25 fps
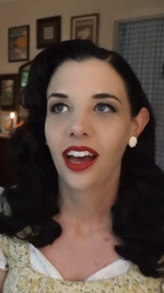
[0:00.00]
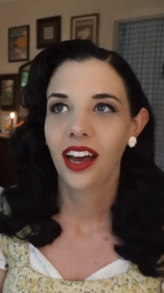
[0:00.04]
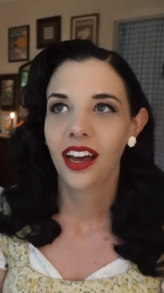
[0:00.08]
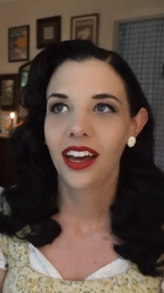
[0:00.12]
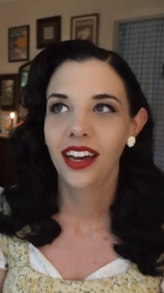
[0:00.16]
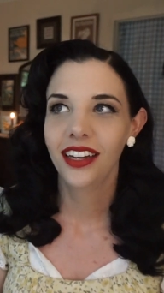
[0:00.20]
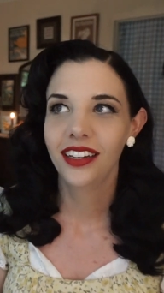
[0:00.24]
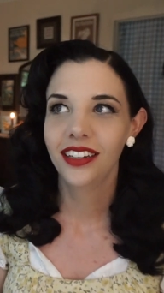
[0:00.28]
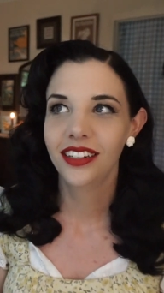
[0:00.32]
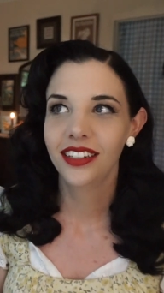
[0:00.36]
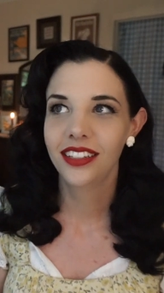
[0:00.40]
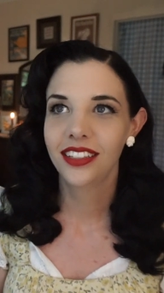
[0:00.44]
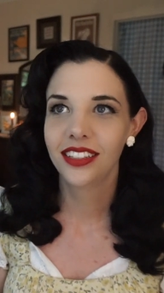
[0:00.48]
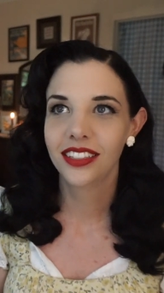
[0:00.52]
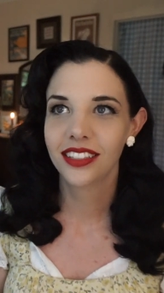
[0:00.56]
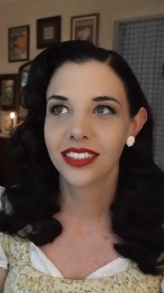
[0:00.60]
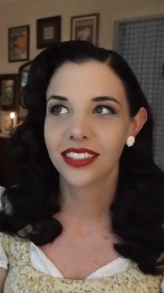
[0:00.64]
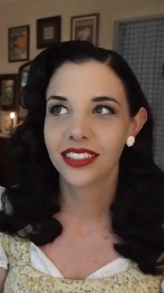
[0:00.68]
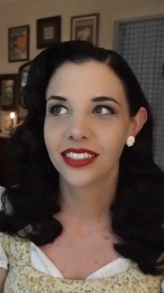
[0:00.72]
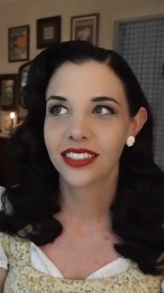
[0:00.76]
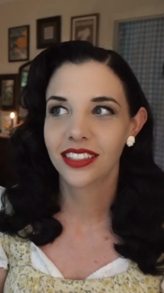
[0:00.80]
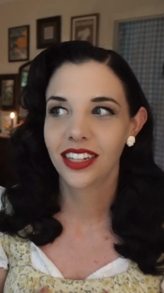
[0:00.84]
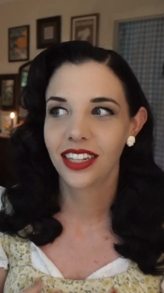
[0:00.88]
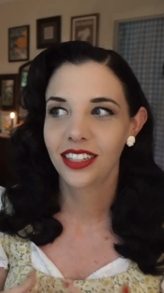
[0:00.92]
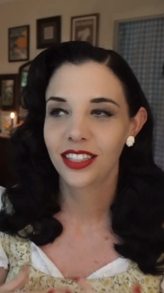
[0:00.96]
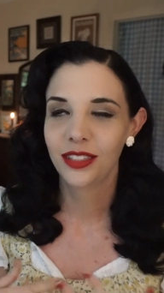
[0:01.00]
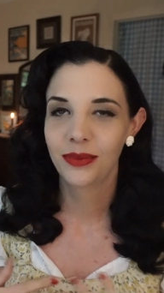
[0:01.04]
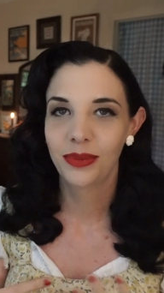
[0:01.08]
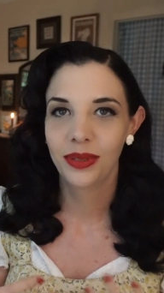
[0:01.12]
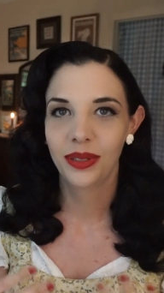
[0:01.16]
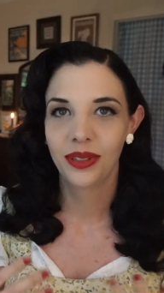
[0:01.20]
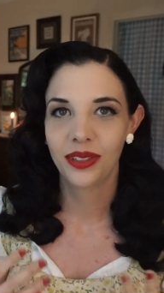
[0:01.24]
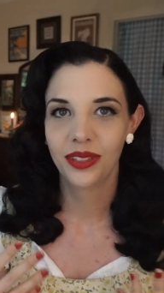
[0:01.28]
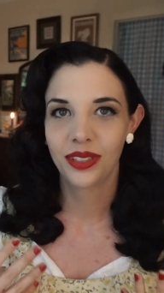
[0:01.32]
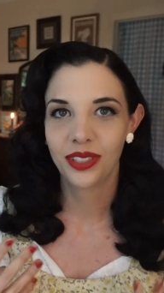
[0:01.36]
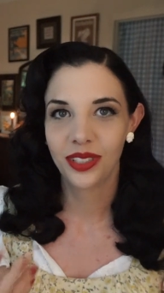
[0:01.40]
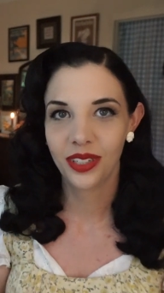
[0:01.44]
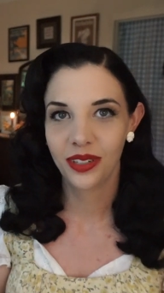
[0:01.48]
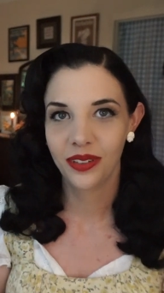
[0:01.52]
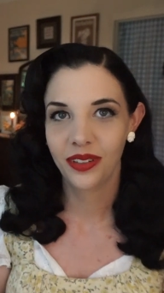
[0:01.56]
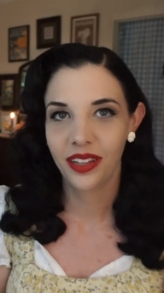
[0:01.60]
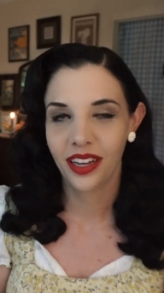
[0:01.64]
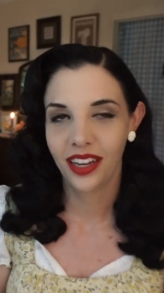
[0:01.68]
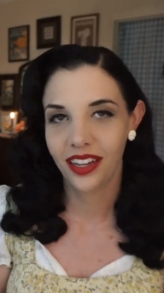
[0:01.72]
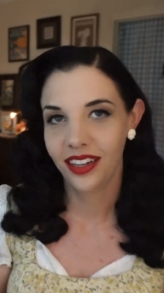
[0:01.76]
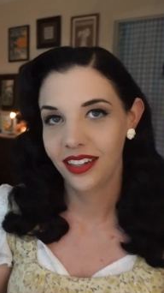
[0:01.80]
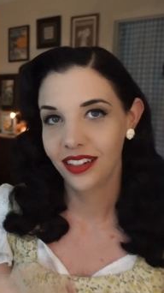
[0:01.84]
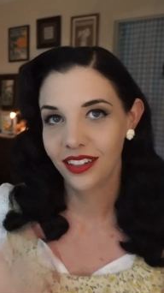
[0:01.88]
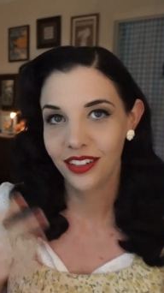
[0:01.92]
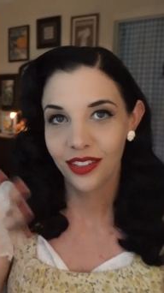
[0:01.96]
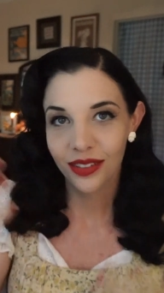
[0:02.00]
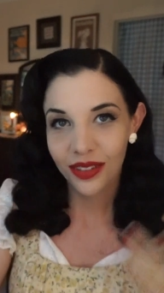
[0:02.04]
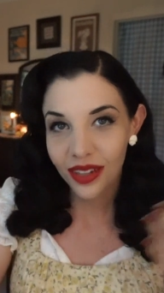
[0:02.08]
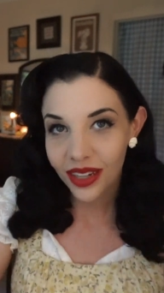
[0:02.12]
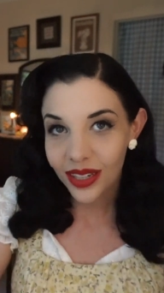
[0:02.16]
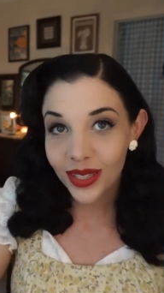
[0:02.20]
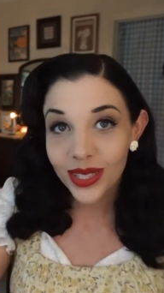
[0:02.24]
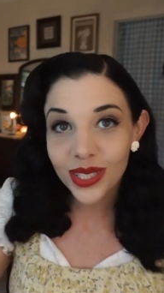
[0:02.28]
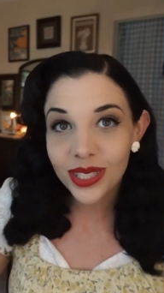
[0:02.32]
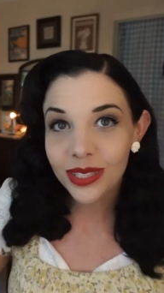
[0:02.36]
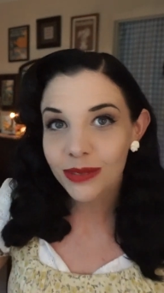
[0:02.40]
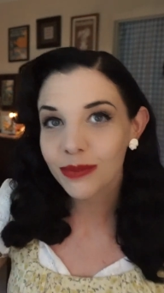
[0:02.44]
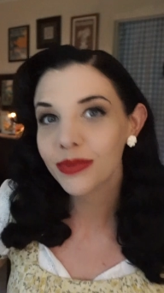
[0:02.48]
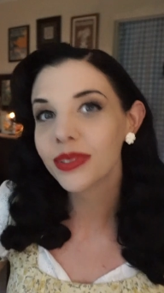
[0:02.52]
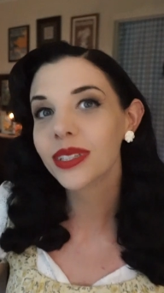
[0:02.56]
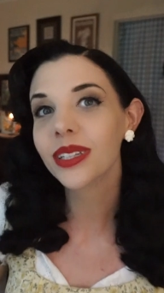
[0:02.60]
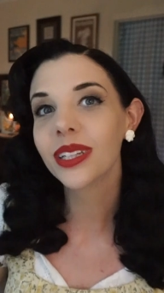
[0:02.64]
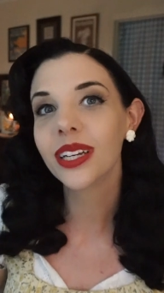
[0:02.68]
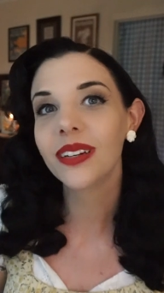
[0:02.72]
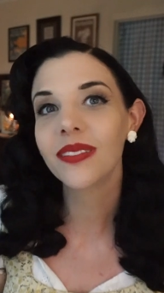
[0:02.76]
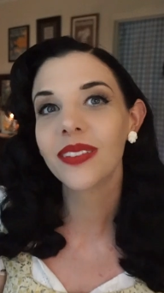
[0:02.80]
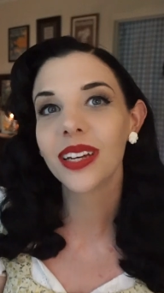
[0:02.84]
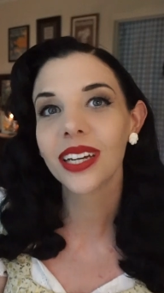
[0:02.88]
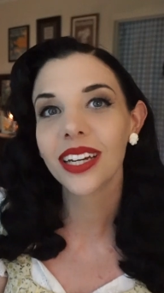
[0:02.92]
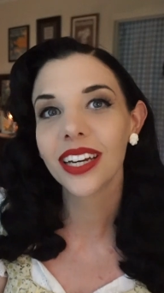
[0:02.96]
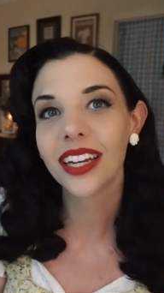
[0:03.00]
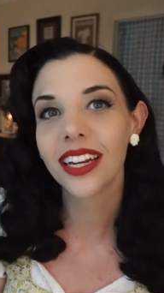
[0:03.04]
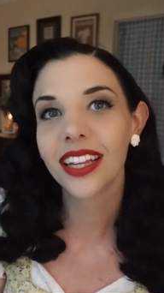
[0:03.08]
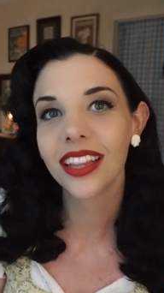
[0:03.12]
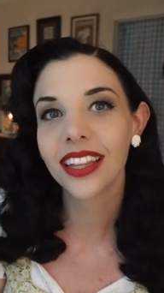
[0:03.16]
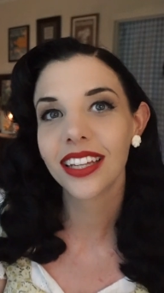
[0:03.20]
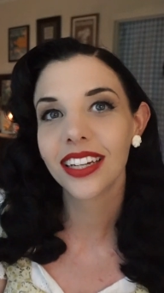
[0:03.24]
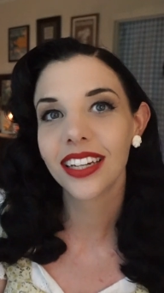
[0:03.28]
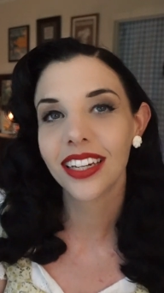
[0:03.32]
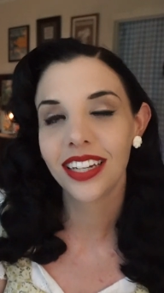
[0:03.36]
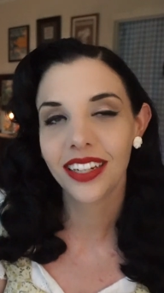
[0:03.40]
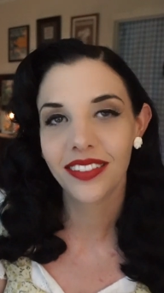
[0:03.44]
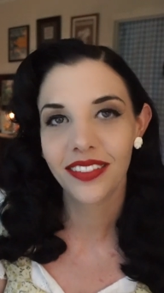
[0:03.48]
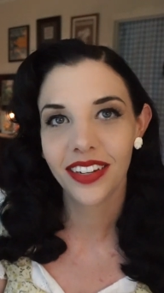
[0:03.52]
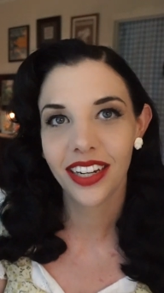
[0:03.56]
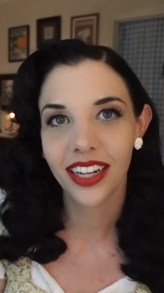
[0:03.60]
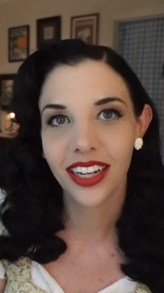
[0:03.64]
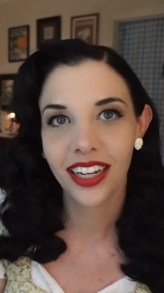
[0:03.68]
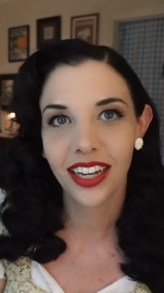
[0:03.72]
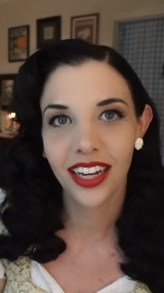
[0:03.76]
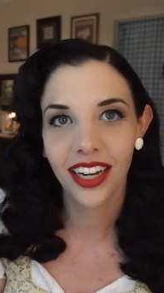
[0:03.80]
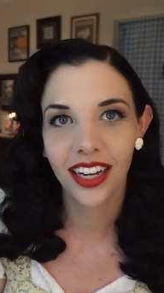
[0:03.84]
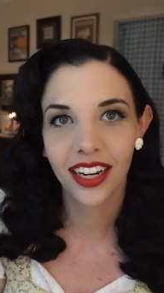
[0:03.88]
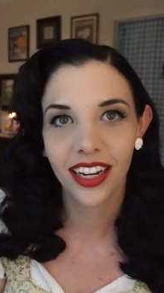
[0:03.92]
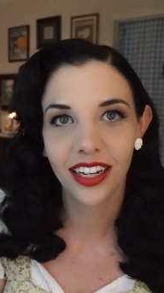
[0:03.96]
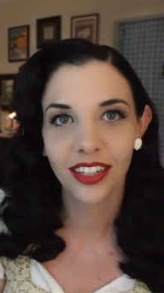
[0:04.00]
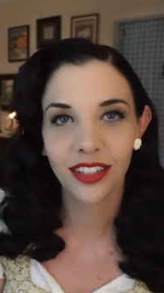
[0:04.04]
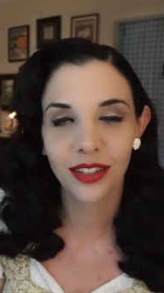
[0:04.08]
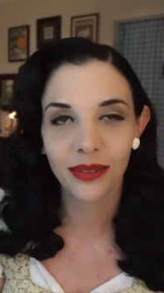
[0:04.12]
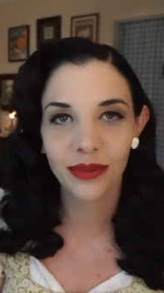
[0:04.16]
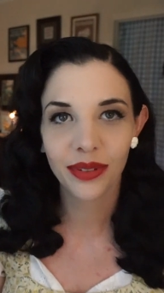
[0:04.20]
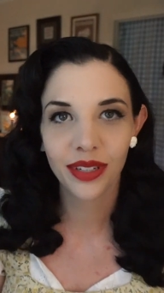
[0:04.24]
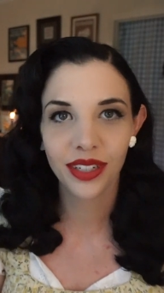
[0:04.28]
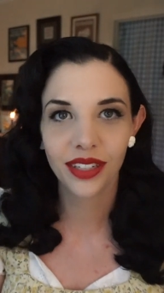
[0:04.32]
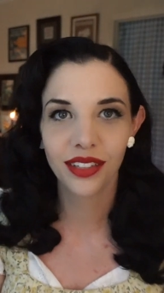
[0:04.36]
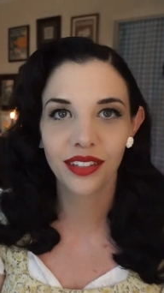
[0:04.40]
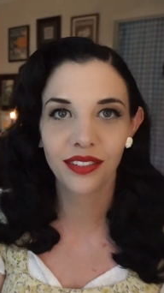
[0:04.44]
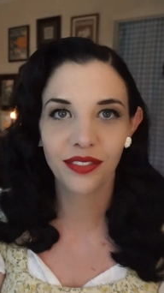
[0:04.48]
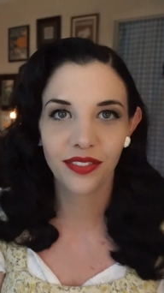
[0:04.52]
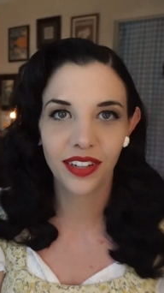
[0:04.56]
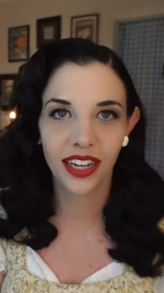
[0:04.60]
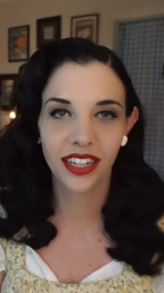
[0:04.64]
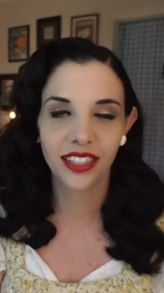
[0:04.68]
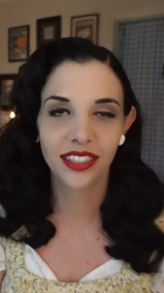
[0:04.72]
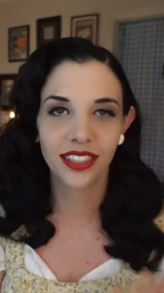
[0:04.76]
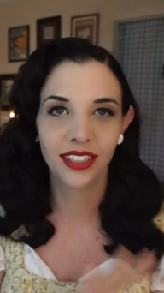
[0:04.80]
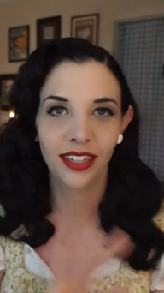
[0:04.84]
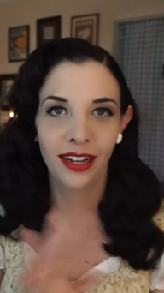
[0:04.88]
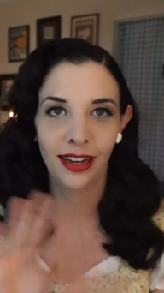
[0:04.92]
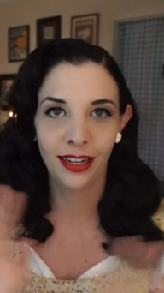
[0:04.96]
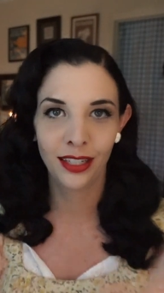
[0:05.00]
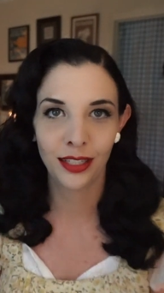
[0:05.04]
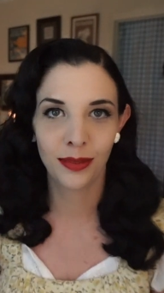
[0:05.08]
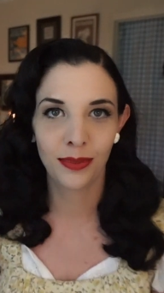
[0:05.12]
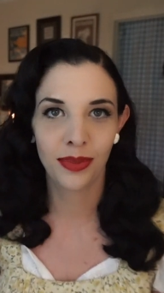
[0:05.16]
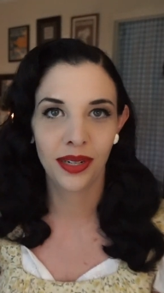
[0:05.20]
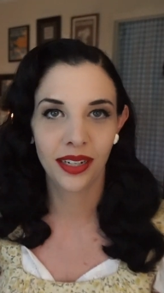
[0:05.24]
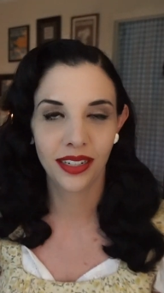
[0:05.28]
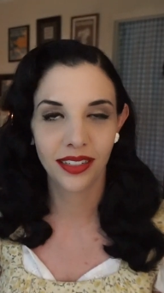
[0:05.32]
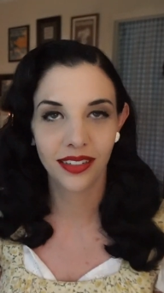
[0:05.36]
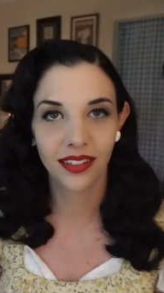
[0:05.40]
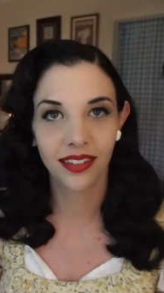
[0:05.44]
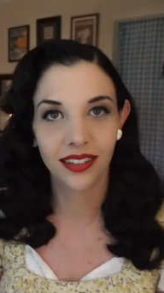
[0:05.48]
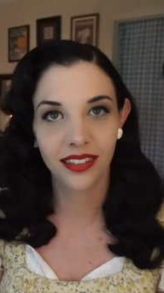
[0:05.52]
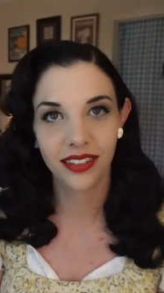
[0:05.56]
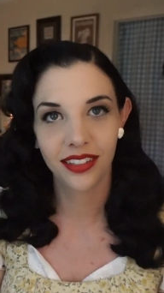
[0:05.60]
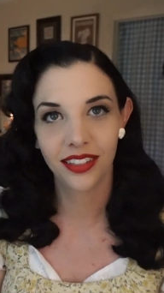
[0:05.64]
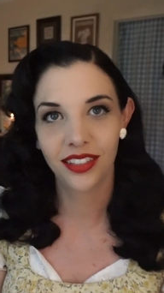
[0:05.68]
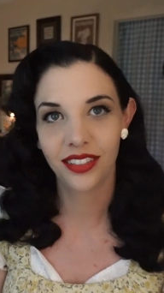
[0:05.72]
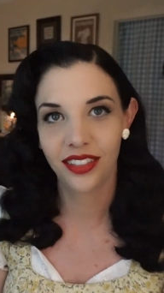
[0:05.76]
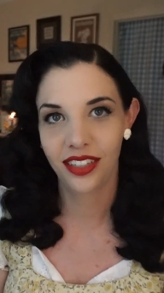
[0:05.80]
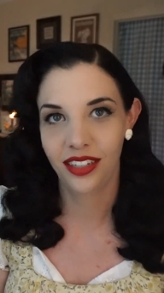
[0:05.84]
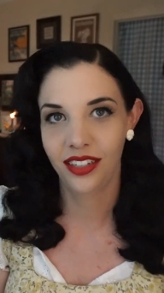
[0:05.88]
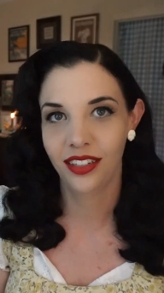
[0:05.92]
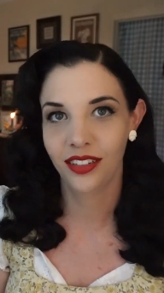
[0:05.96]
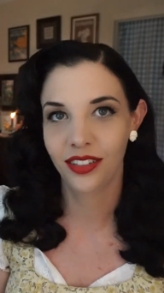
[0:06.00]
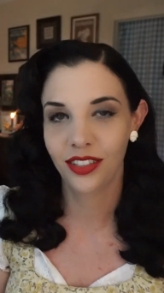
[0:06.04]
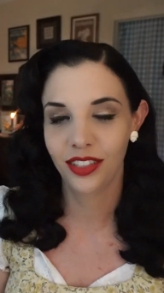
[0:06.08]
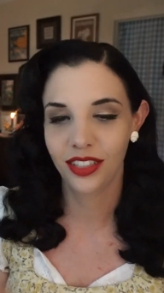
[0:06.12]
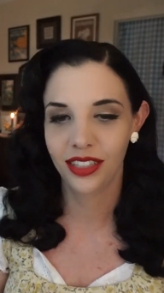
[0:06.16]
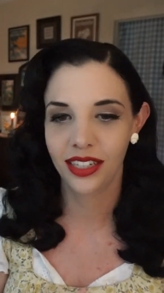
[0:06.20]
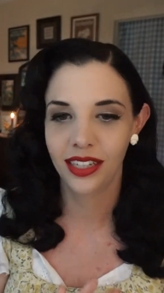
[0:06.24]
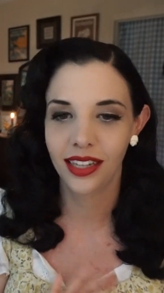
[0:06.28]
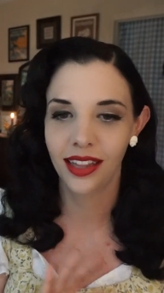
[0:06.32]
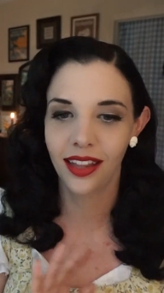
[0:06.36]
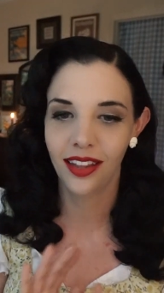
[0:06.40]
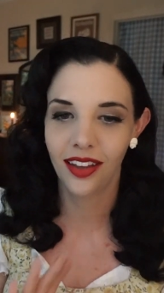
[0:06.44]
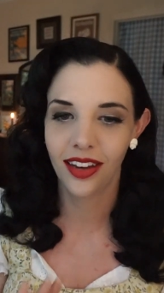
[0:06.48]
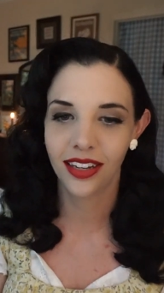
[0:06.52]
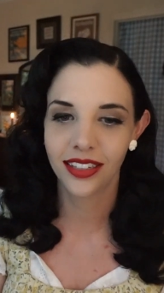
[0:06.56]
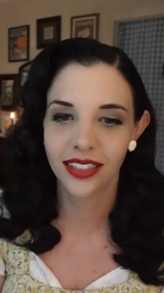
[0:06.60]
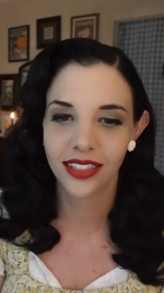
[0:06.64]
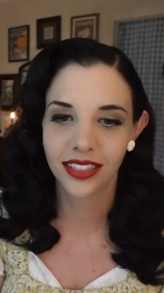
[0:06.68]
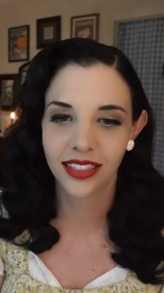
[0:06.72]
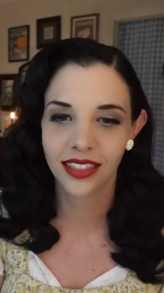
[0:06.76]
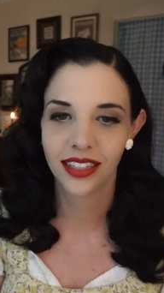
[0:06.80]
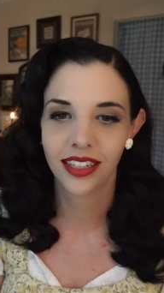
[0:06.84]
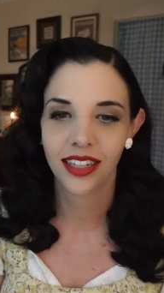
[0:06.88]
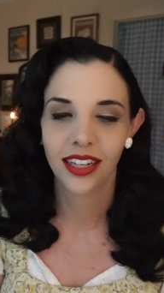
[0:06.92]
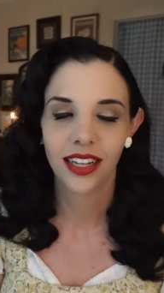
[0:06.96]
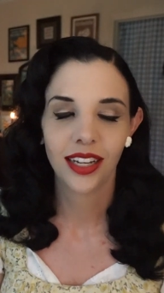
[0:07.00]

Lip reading: it's just nice to be able to show that, and you guys seem to love that kind of thing anyway, and I don't want the fashion aspect on this channel to get lost.